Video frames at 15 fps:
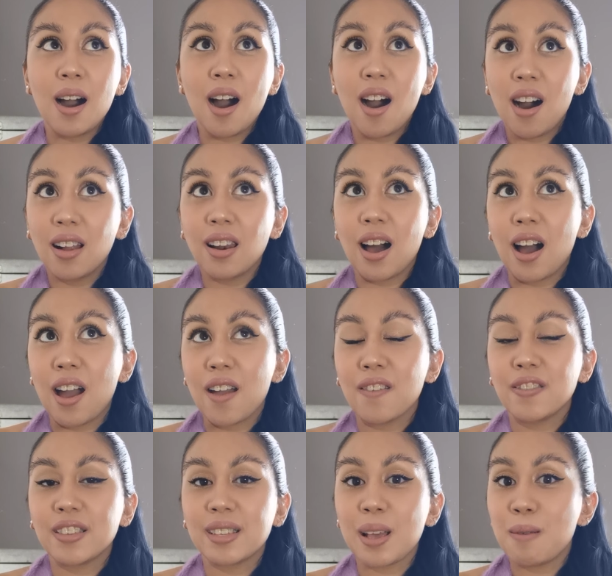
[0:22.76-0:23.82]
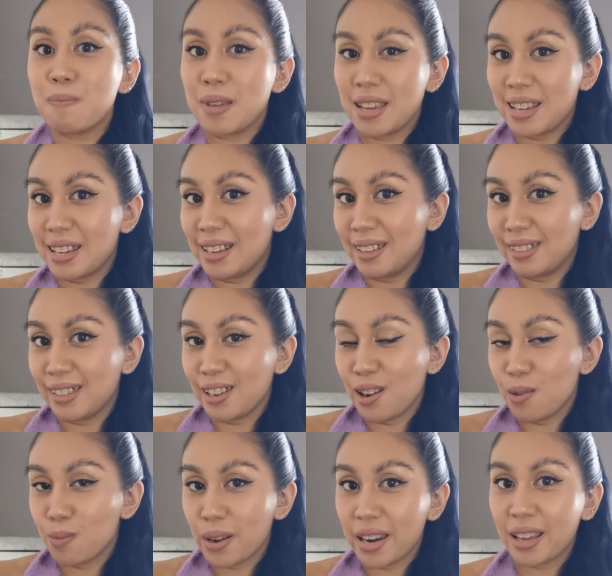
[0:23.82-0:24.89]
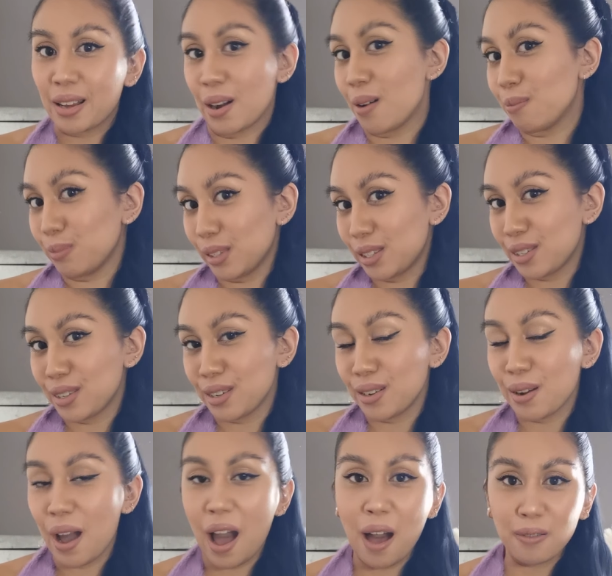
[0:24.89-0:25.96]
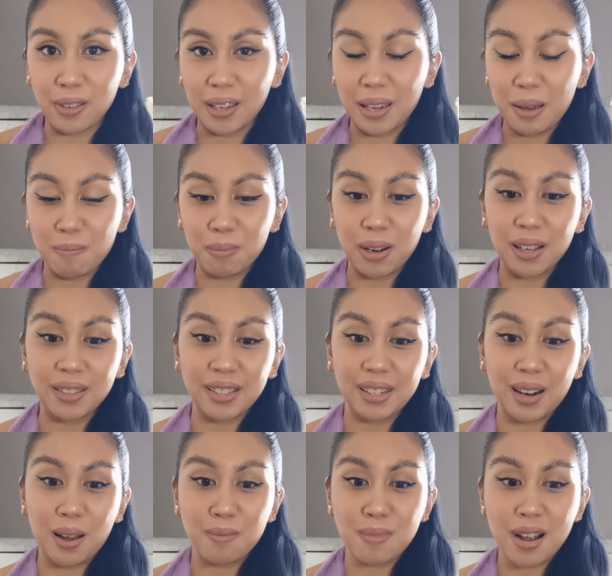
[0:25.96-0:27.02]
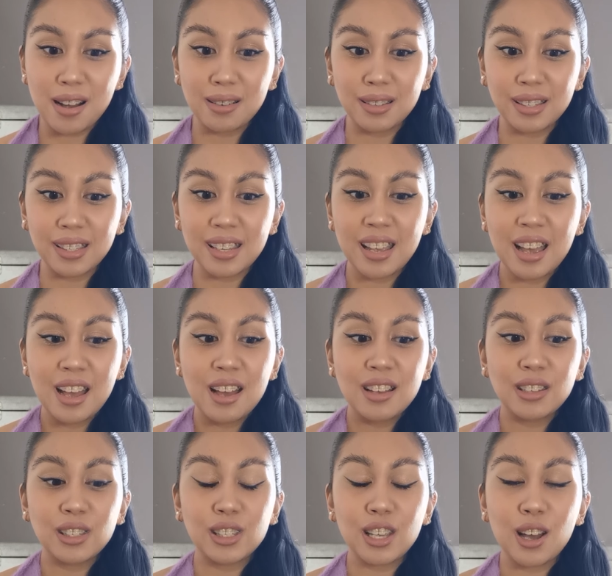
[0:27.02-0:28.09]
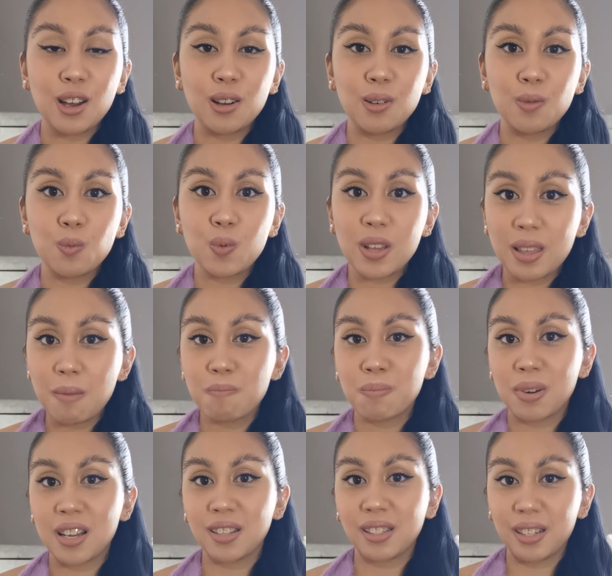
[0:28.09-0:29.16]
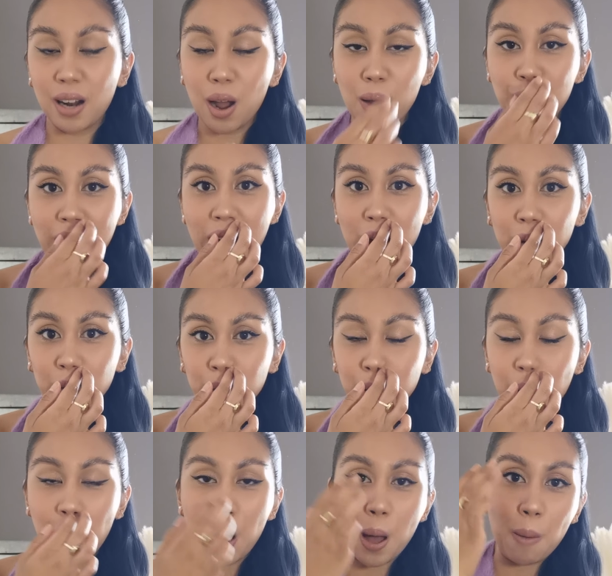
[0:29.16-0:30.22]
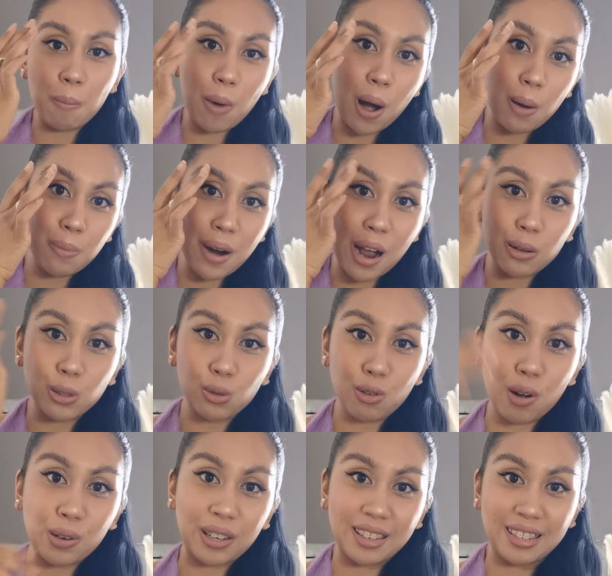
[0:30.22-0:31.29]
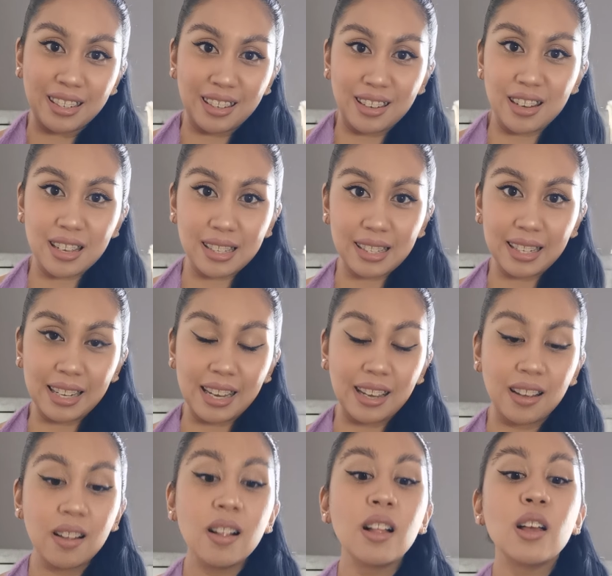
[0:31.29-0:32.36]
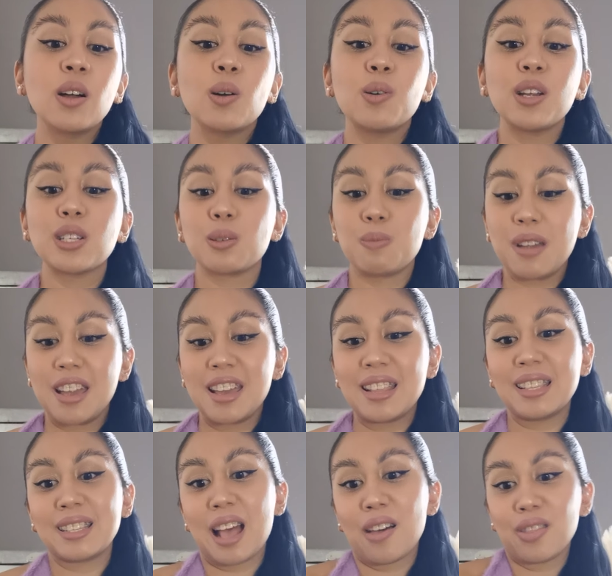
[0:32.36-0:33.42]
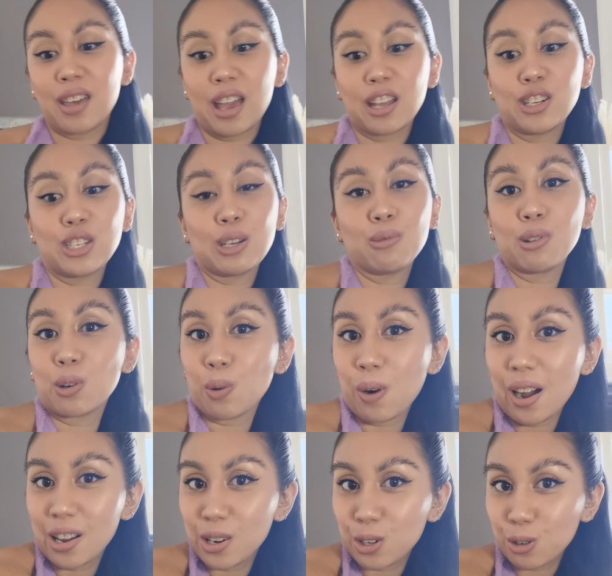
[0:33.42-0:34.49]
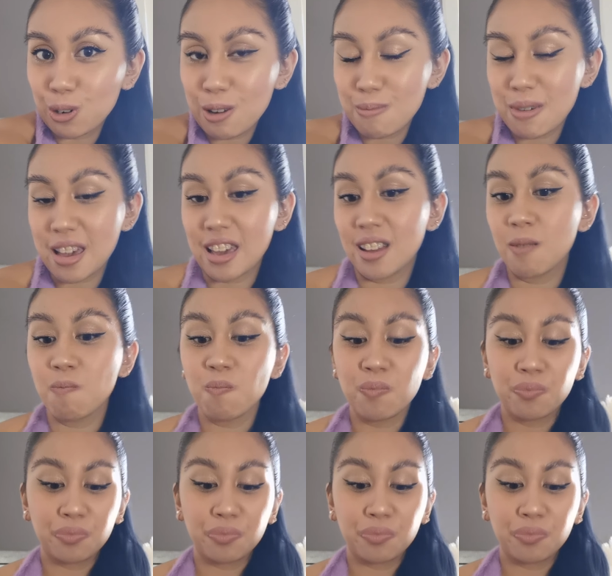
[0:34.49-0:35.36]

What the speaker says: our lives a bit easier when it comes to having implanted eyebrows. So with implanted eyebrows, our brows grow continuously, which means that they do require trimming.